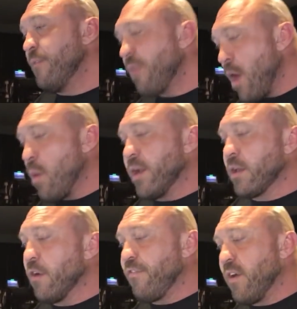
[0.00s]
I want to
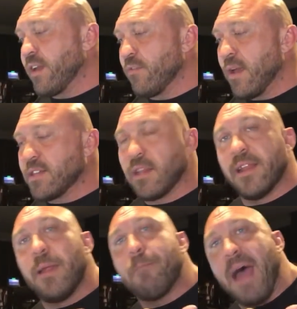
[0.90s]
go fucking wrestle
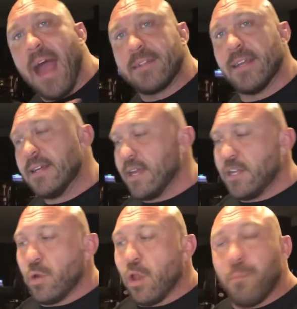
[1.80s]
at Impact and
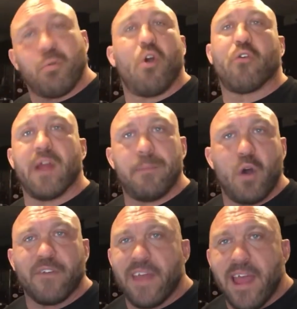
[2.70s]
do a little program
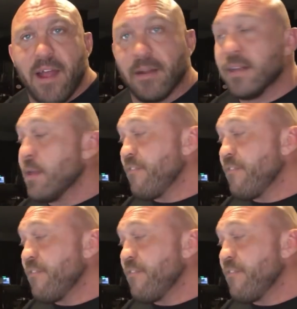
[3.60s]
over there.